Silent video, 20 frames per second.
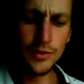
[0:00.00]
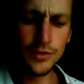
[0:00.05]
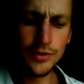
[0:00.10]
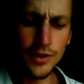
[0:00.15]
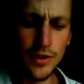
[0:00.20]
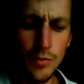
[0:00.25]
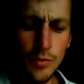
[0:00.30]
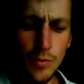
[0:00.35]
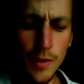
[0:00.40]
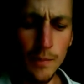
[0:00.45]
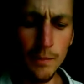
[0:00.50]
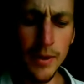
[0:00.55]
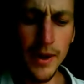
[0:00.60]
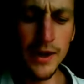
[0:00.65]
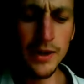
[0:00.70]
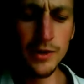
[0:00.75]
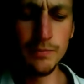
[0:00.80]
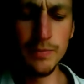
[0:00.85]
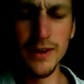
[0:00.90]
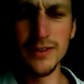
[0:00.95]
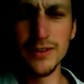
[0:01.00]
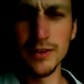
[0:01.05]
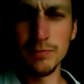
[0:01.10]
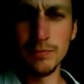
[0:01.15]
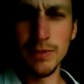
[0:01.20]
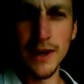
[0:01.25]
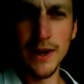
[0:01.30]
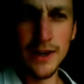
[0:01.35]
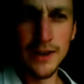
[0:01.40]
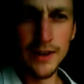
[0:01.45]
So the one-page business
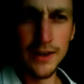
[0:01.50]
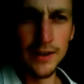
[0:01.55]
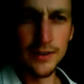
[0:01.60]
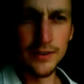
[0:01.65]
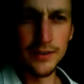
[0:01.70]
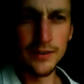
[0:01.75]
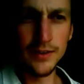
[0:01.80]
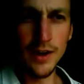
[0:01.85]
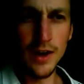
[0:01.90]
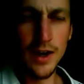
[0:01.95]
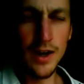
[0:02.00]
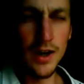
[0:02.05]
plan is